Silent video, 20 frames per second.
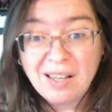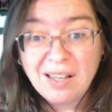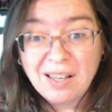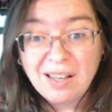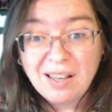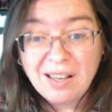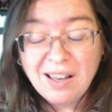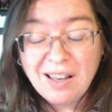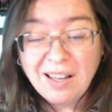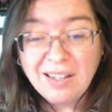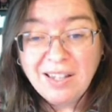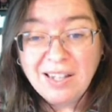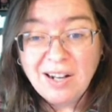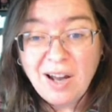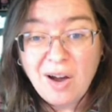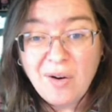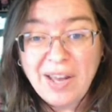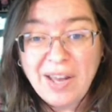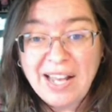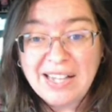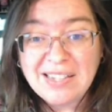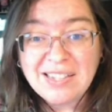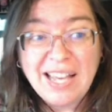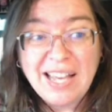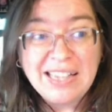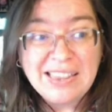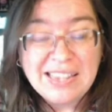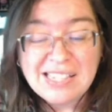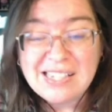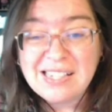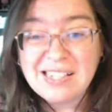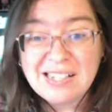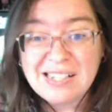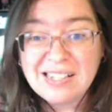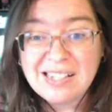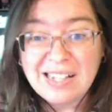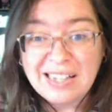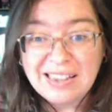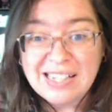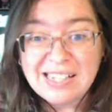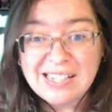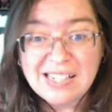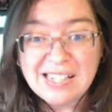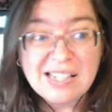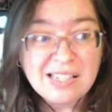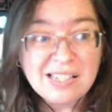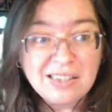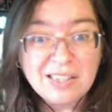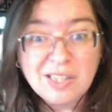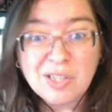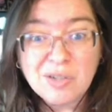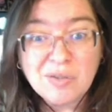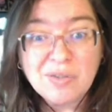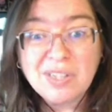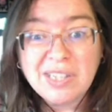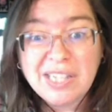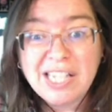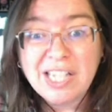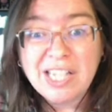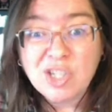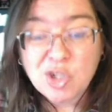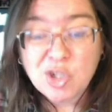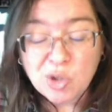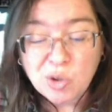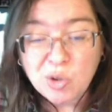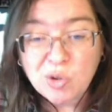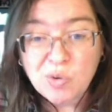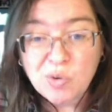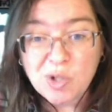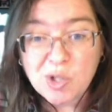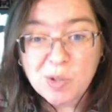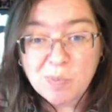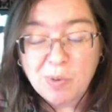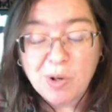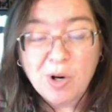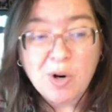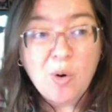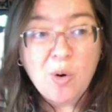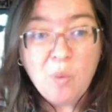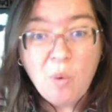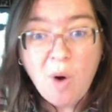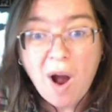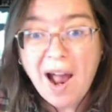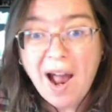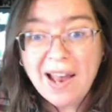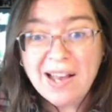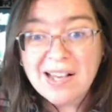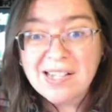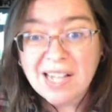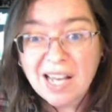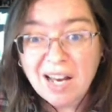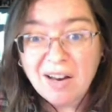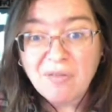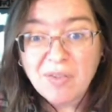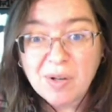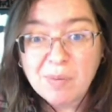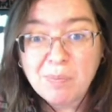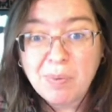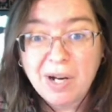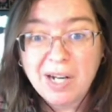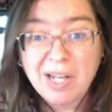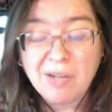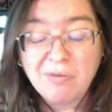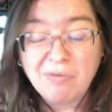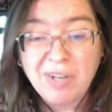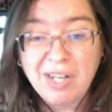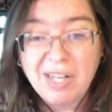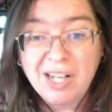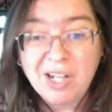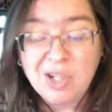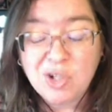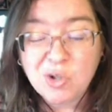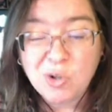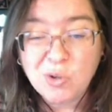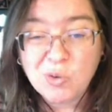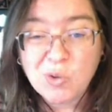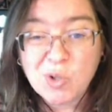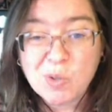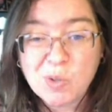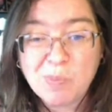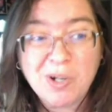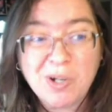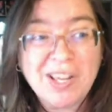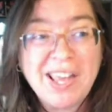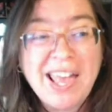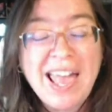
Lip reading: It's like, this is literally a children's book. Why is everybody reading a children's book?